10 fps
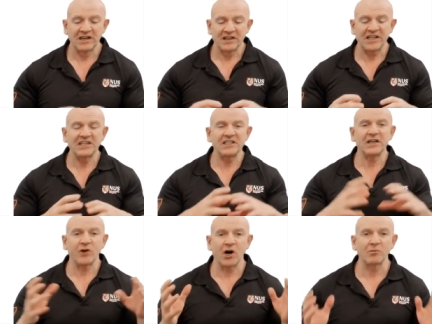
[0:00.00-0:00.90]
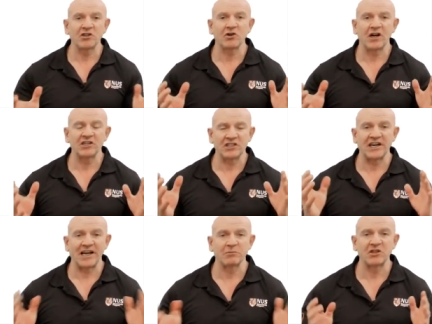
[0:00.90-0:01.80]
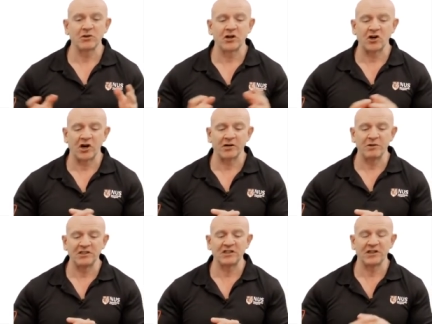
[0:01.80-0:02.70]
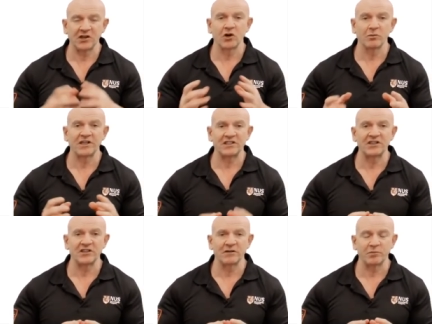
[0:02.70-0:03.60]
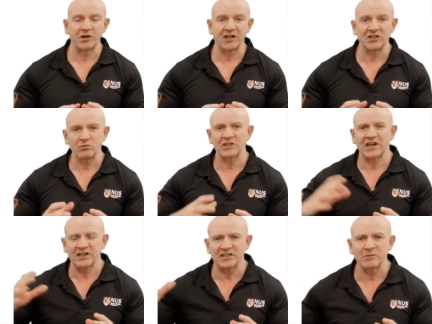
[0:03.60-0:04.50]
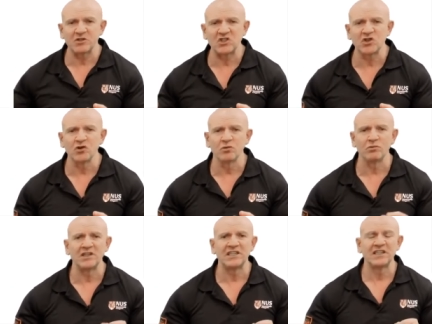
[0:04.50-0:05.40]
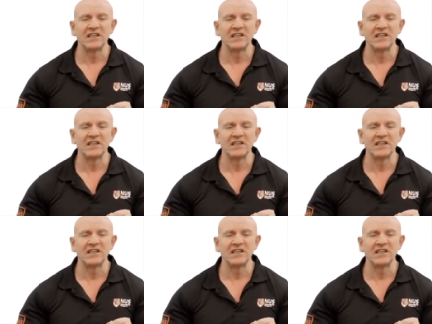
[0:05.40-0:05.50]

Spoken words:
the idea of arbitrage and absolute economies in the globalization of production was kind of subsumed